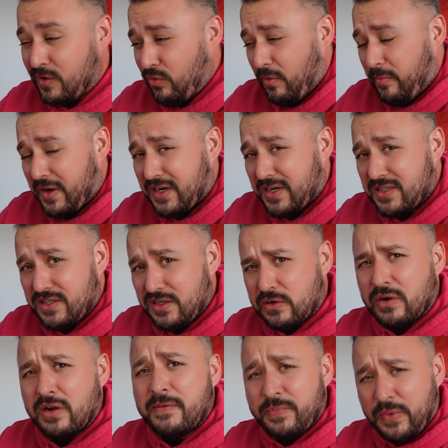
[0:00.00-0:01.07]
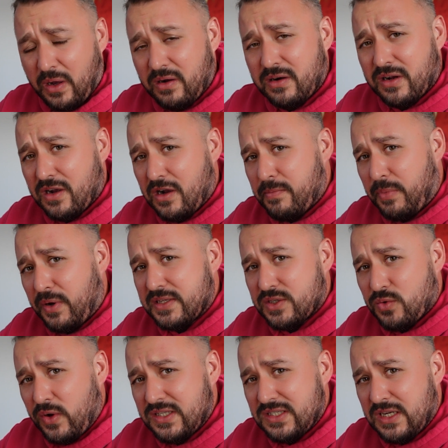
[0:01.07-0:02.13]
What am I gonna do? I wanna go and buy
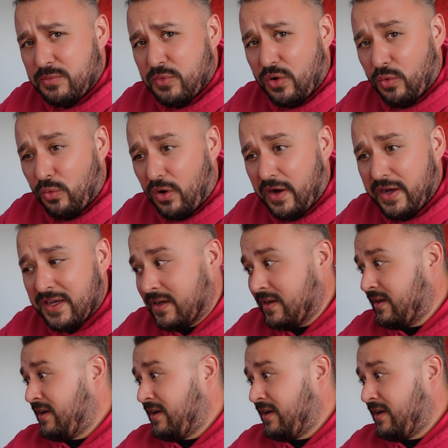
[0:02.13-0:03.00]
20 more. Why?